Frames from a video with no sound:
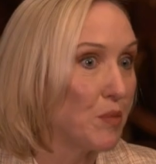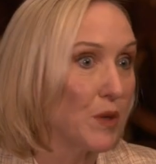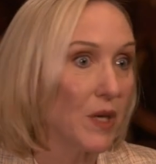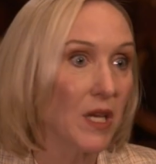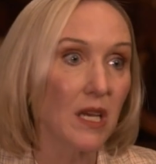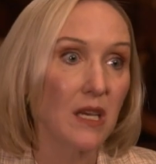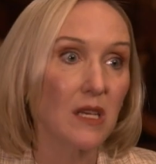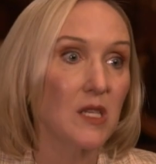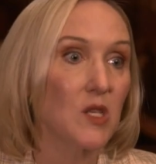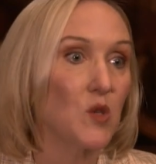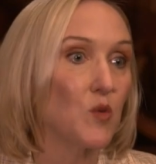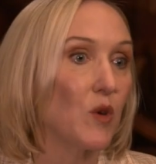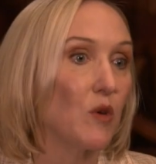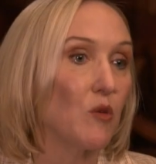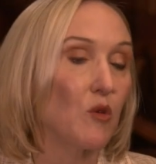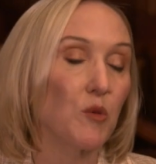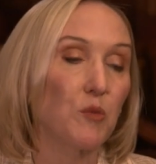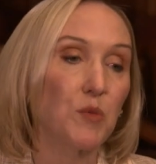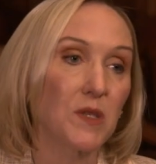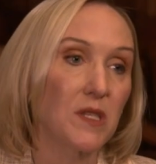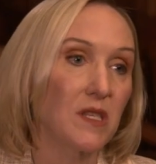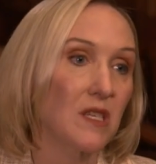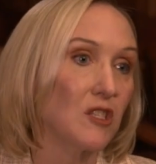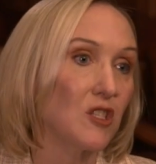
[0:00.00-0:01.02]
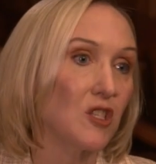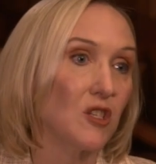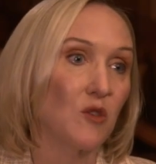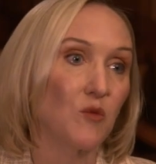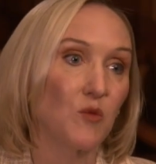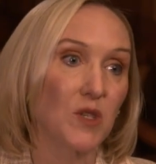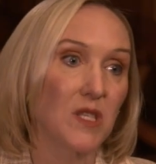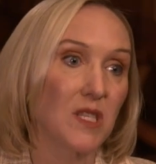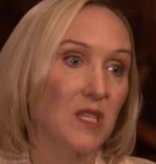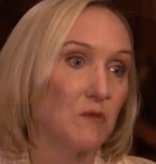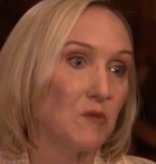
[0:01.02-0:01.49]
because we were
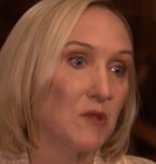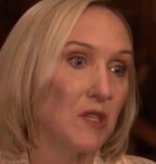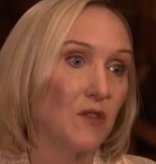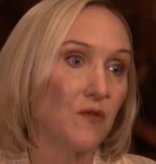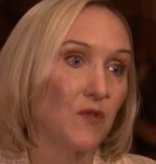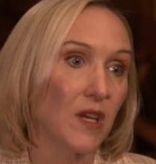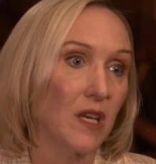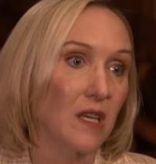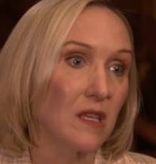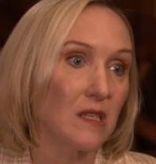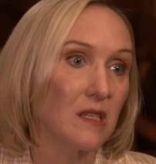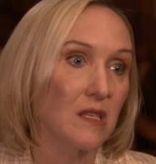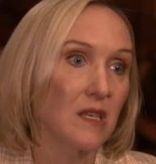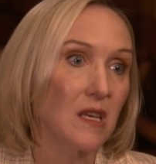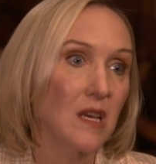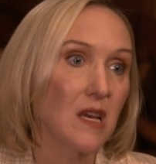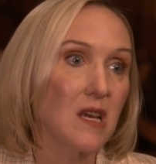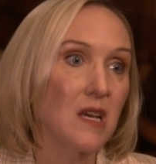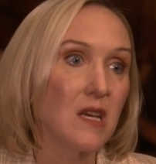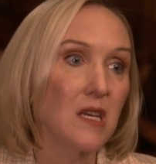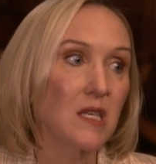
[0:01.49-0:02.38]
positioned with some defense.